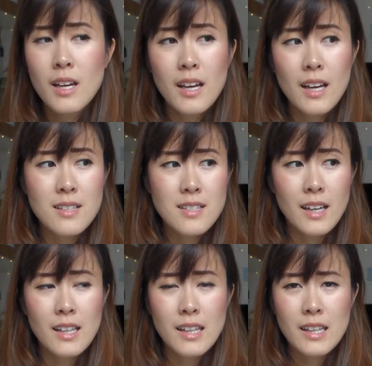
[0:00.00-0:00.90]
and
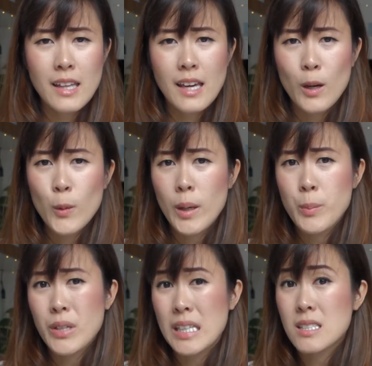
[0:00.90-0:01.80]
secondly they are quite
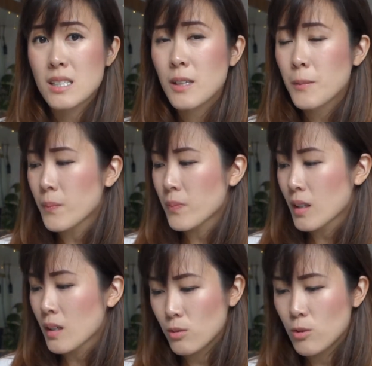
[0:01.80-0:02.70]
pricey.
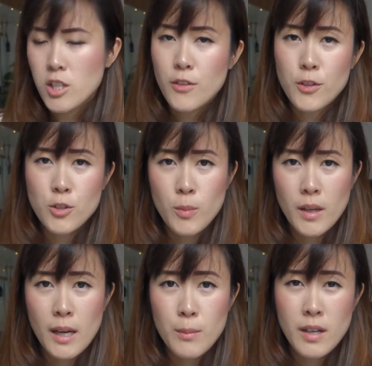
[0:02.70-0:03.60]
Usually for
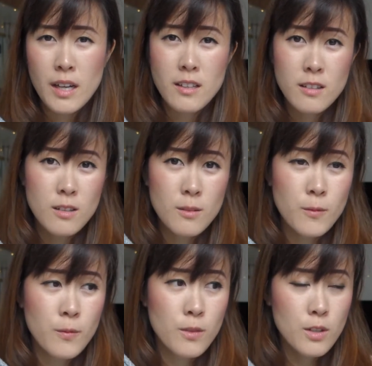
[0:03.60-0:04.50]
swimming I bring either
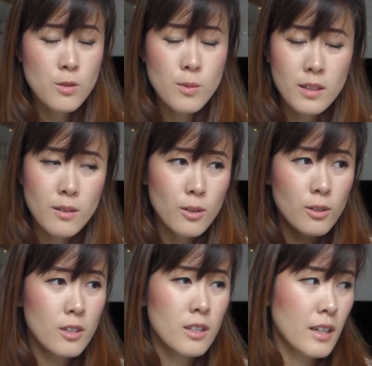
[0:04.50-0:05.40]
this one
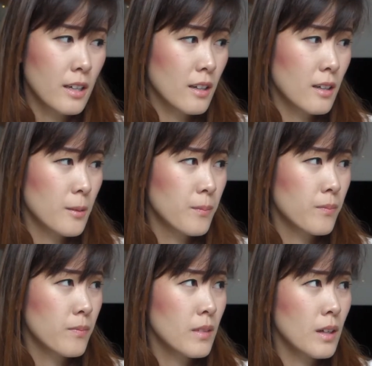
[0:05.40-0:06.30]
or like
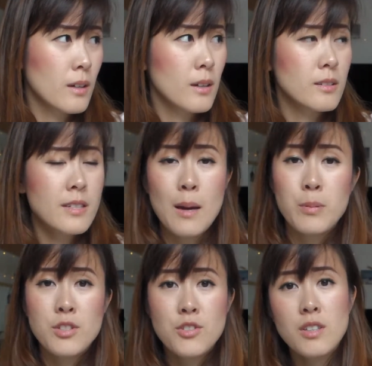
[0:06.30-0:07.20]
a
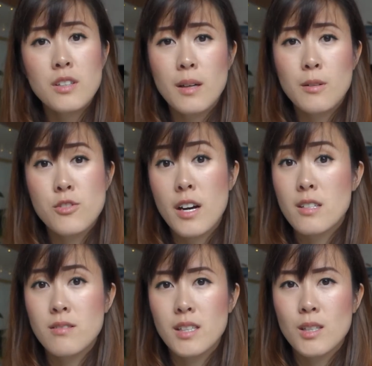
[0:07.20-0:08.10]
tapestry that
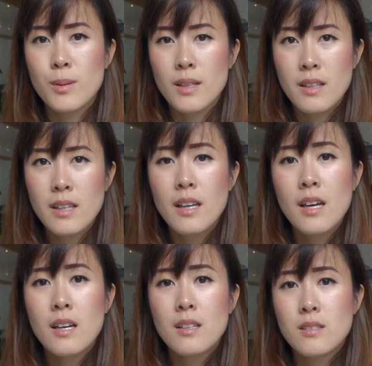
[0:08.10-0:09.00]
dries really quickly.
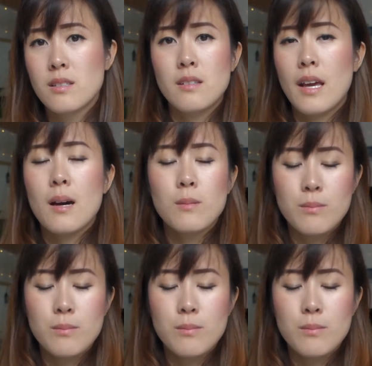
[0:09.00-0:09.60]
Yeah,